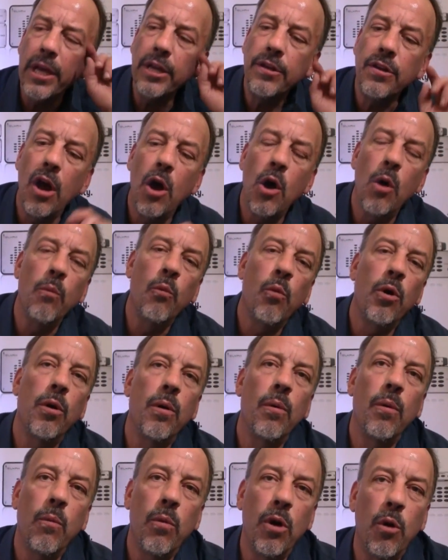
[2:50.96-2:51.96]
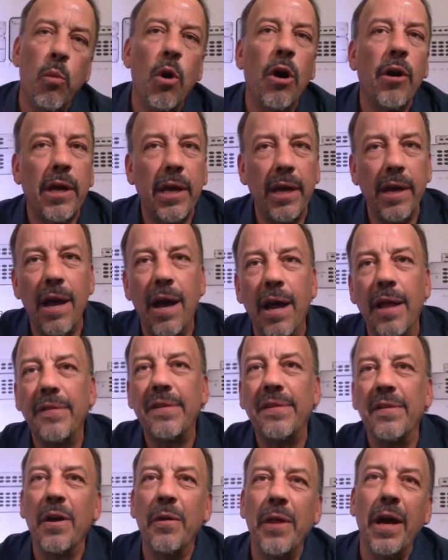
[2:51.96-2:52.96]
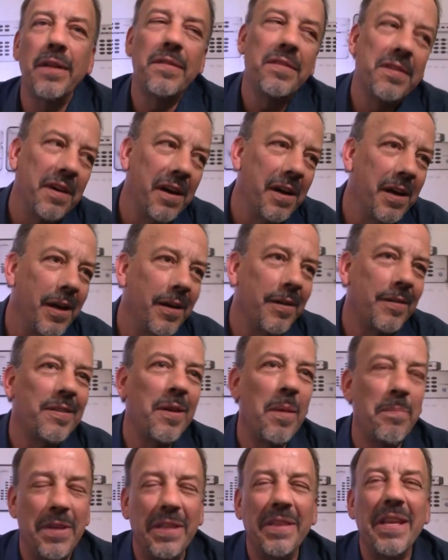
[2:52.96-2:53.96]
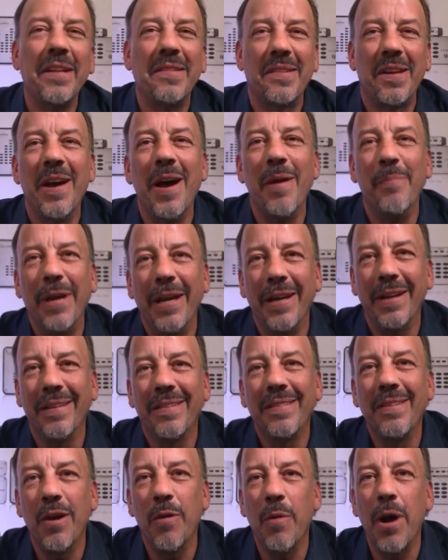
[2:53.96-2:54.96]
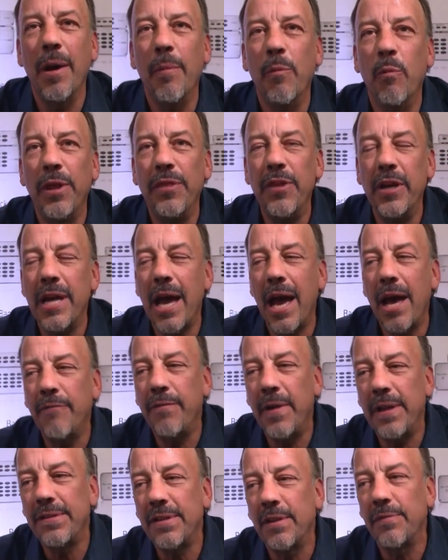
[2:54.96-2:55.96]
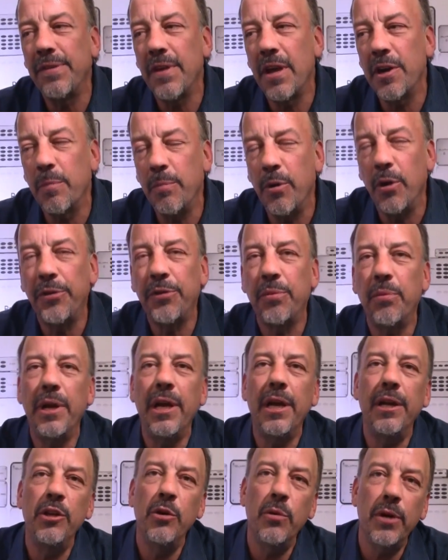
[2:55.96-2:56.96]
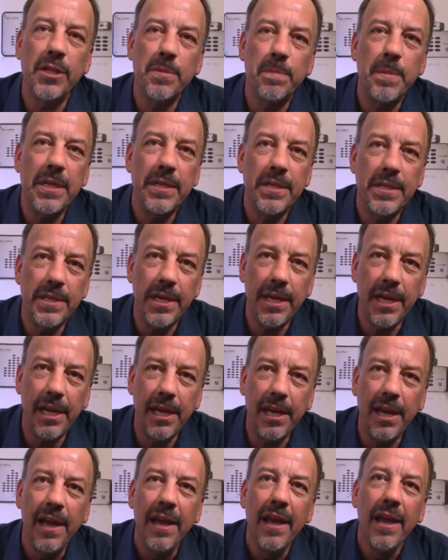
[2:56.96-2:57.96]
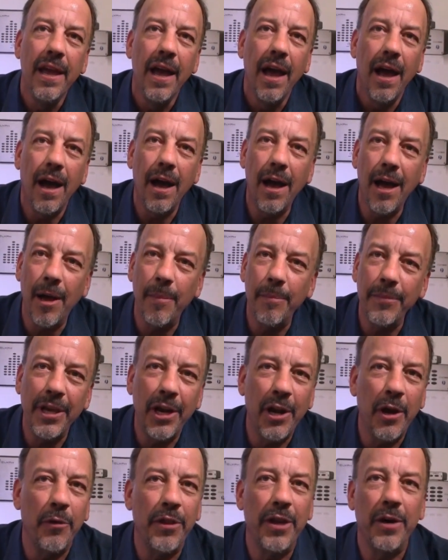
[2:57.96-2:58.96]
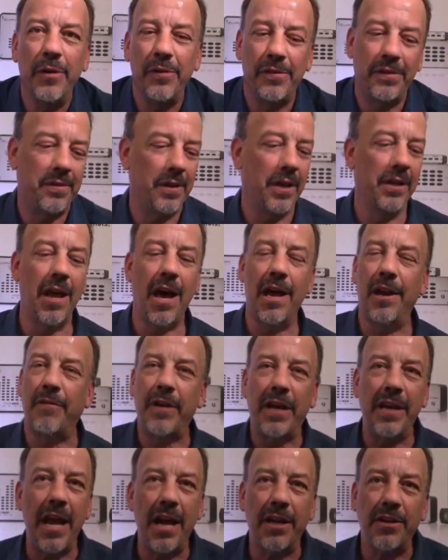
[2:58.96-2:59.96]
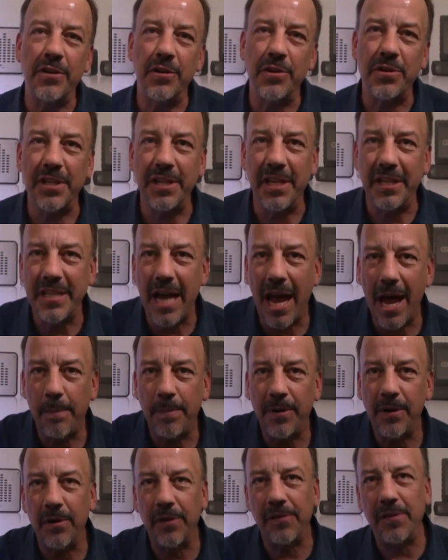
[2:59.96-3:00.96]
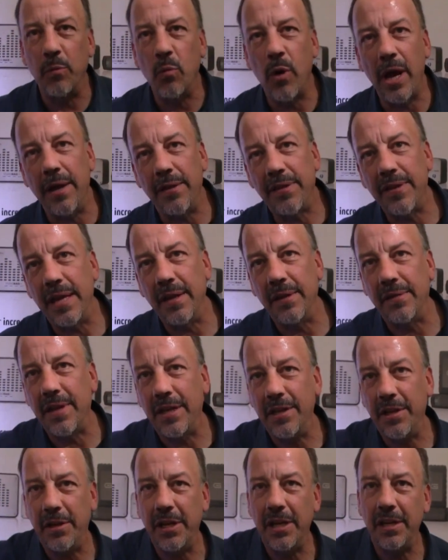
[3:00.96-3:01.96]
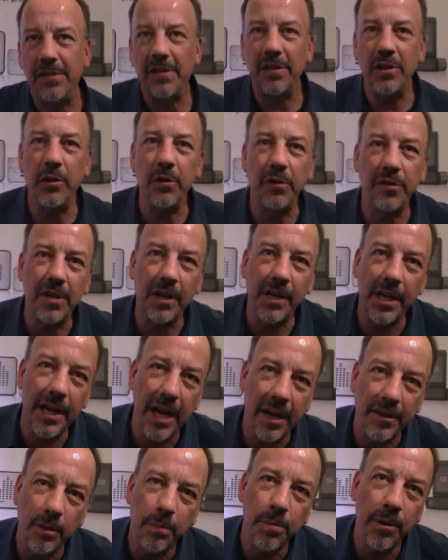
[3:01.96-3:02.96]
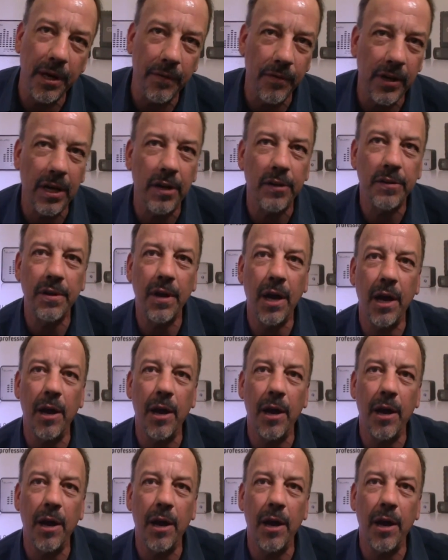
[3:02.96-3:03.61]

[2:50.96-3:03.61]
is transfer speed. We're working on, so that's something that's coming. So with the advent of Thunderbolt 3 and USB-C, you know, there's a lot of connectors and adapters and things that you need to use to connect to previous